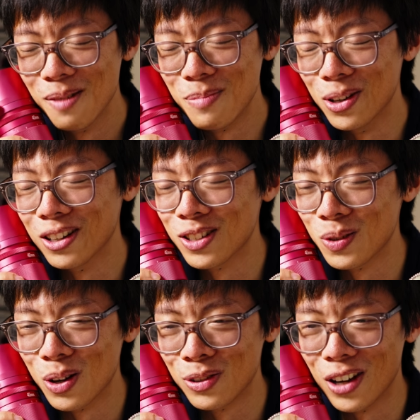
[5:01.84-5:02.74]
putting it
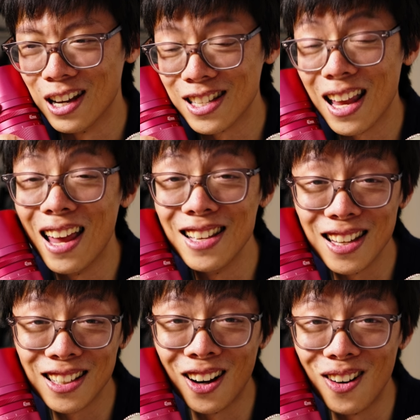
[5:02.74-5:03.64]
to our face. Is
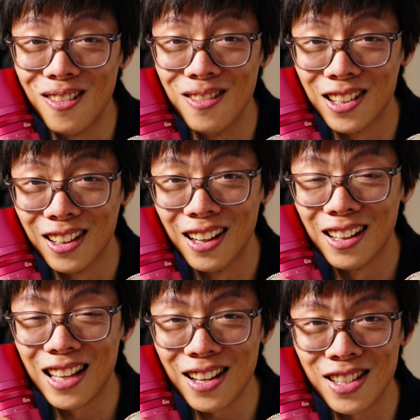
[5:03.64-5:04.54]
it cold?
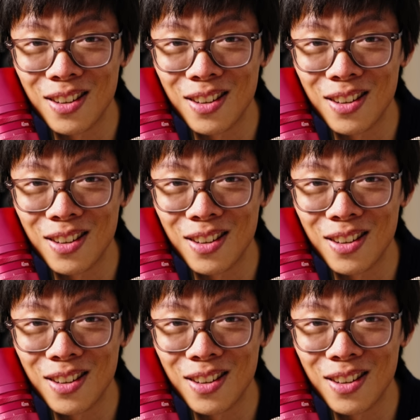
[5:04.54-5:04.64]
That's